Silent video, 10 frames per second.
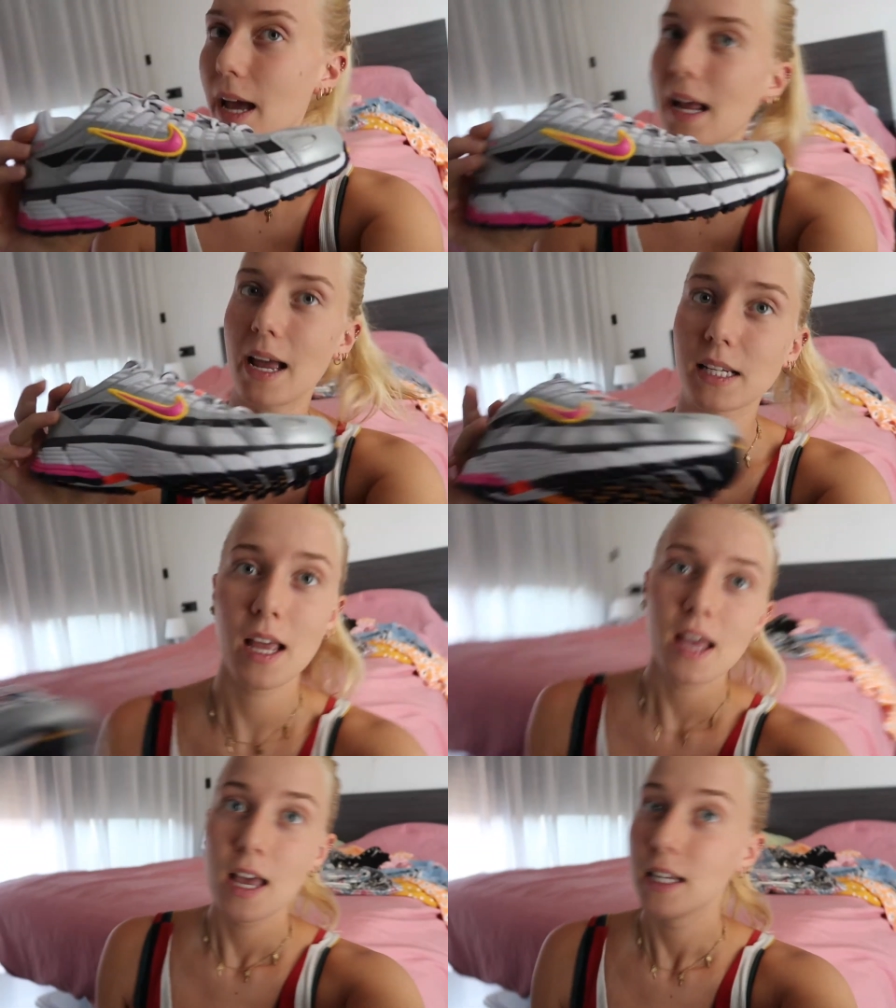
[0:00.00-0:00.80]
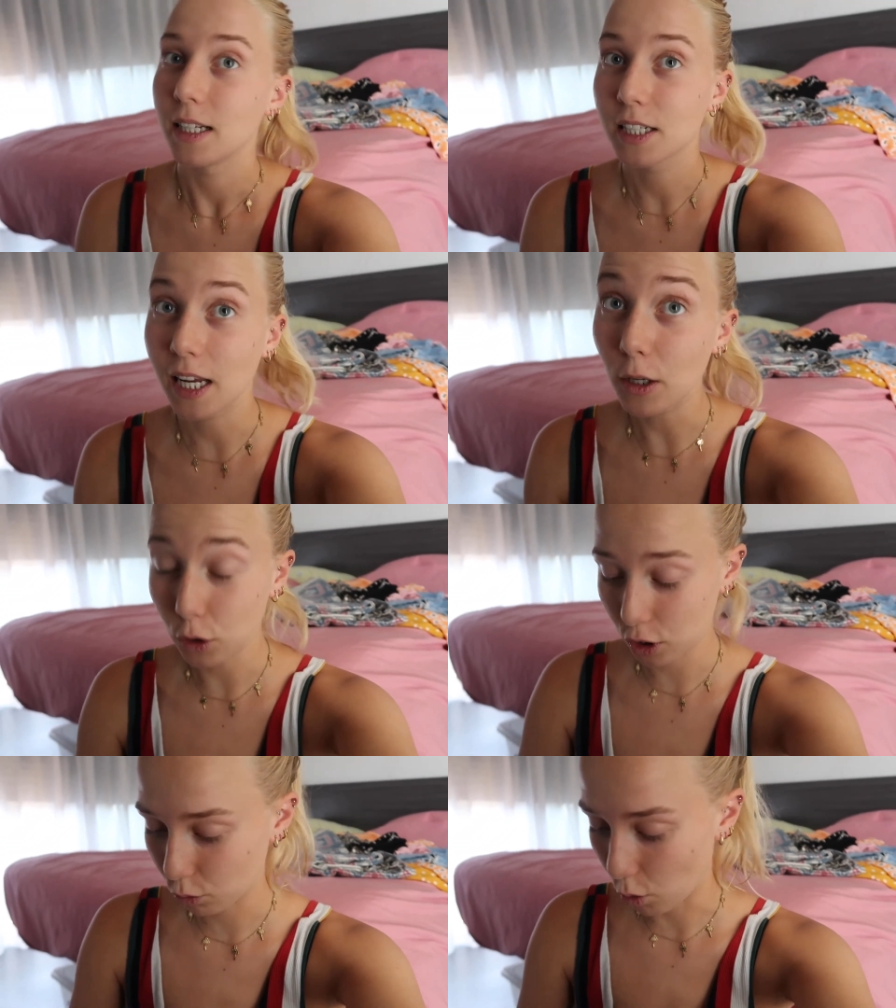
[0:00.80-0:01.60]
Yeah, guys, the
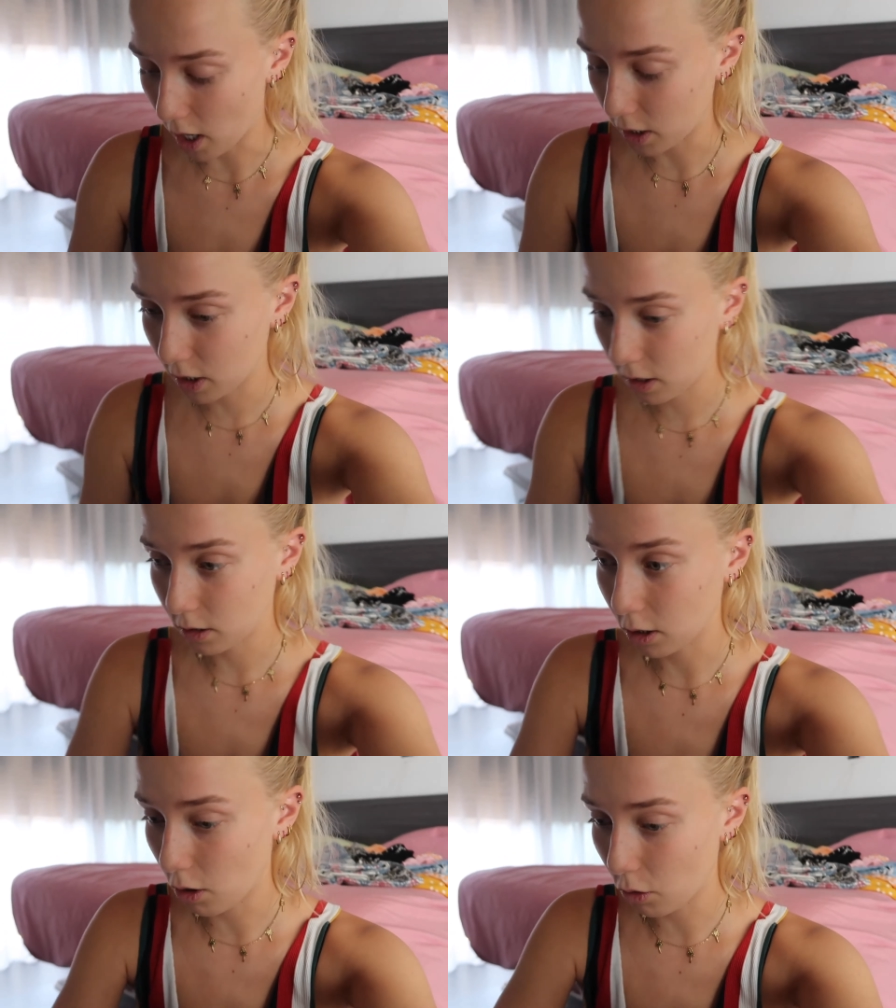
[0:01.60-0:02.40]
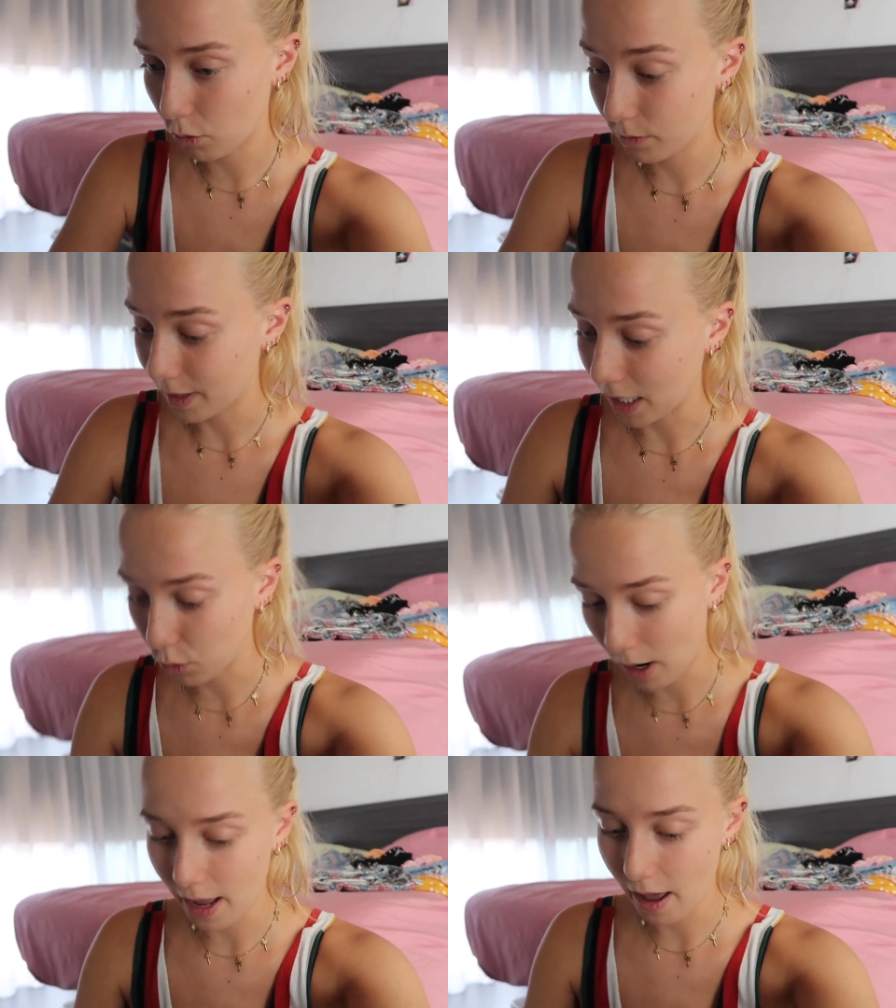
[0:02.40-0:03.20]
sales was, so that's
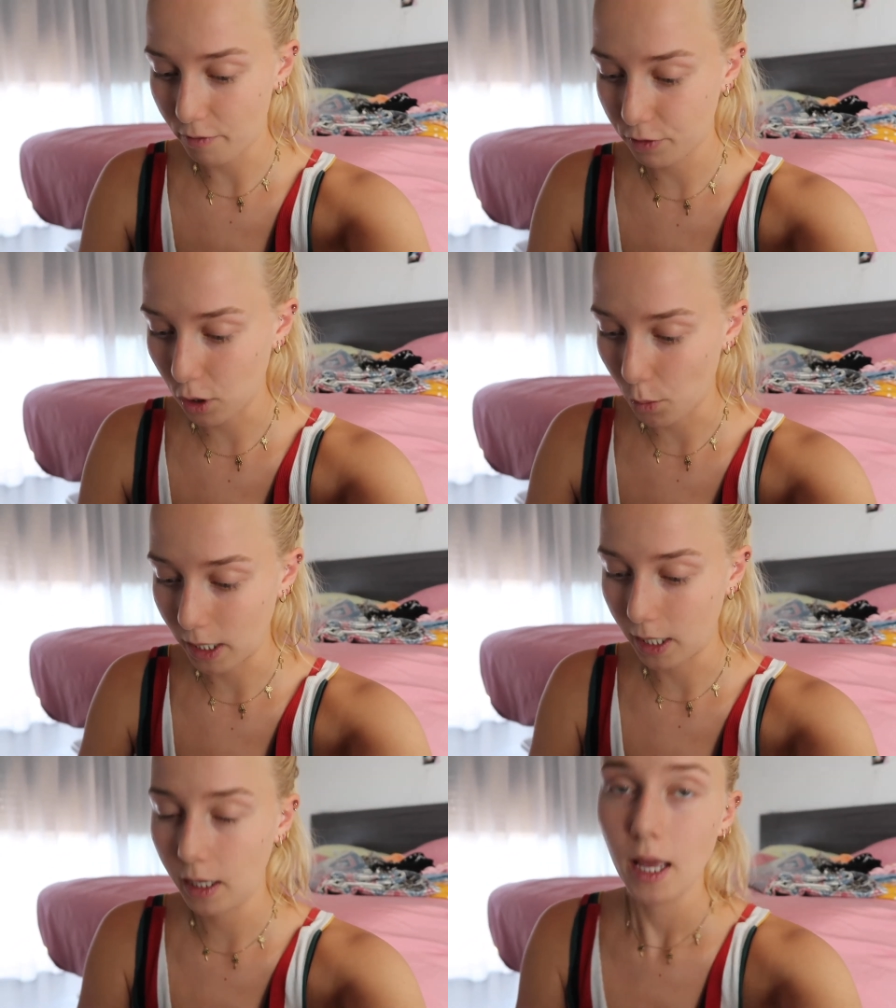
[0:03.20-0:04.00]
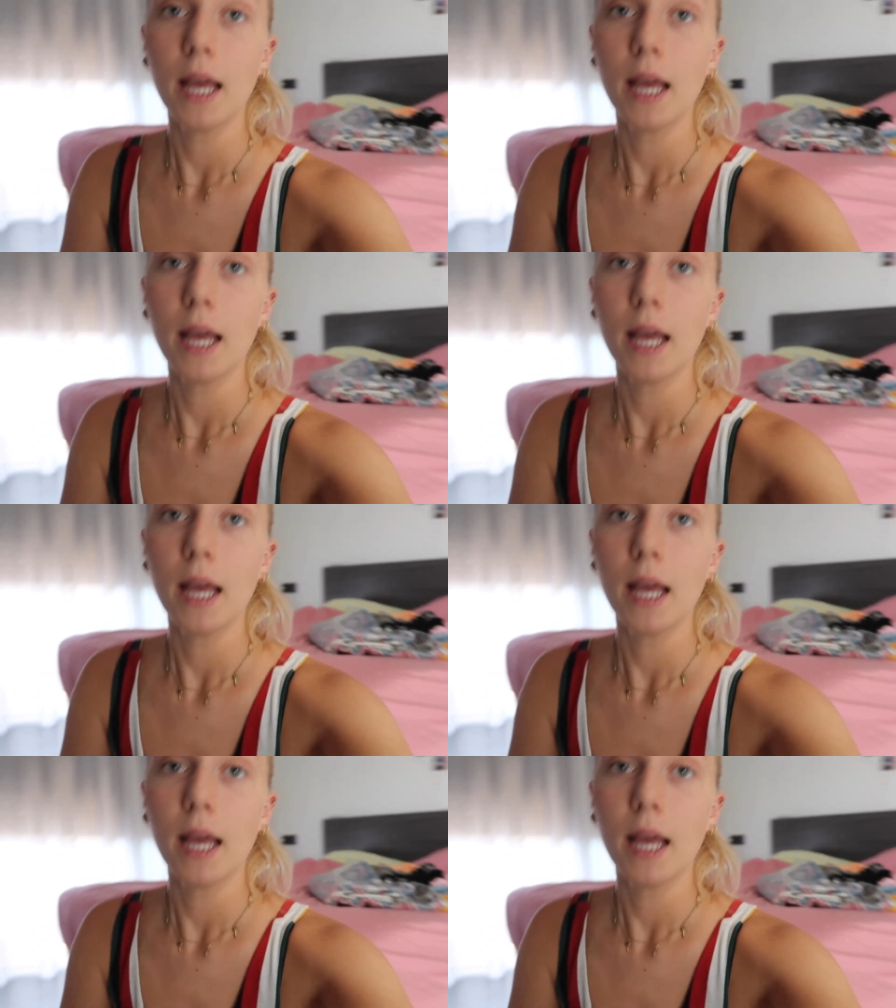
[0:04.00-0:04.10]
why I have so many